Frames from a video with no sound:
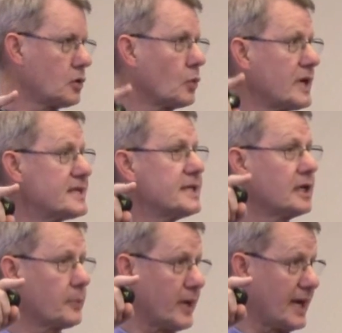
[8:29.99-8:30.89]
your
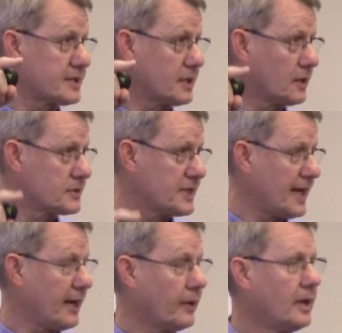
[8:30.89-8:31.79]
reasoning capacity goes
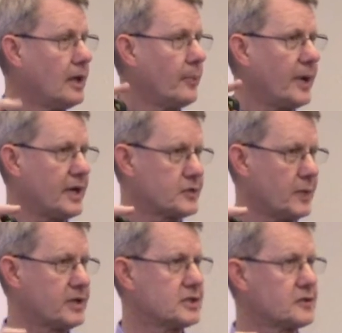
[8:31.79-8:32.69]
down by as
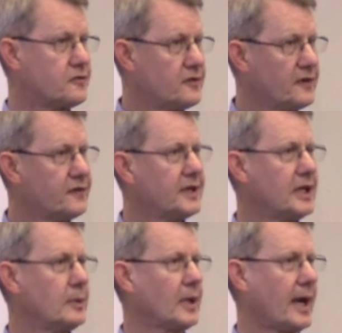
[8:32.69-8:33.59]
much as
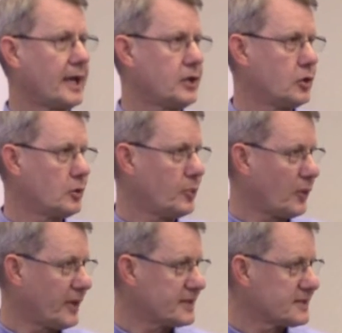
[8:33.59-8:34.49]
15 IQ
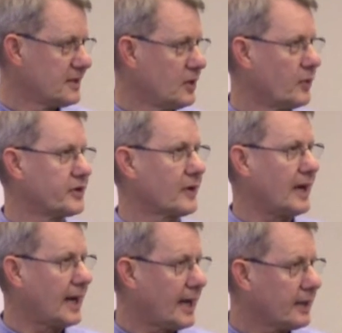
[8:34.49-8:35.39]
points when you're
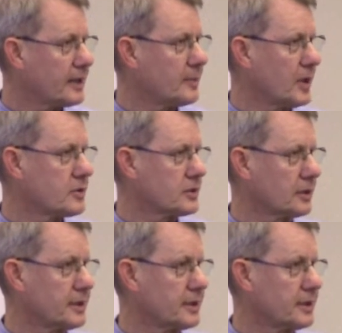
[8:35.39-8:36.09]
highly emotional.